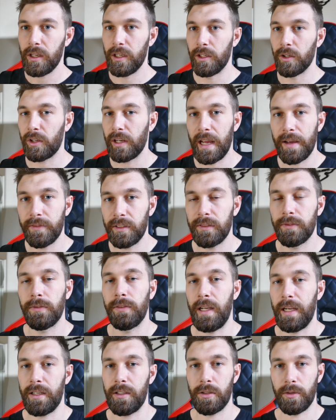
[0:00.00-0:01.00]
You're not going to have any
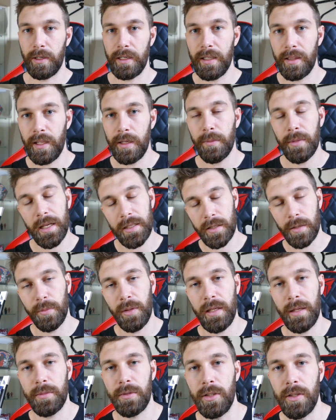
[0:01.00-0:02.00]
flex or anything, but that's
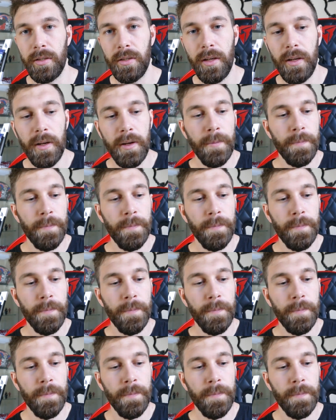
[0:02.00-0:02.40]
completely up to you.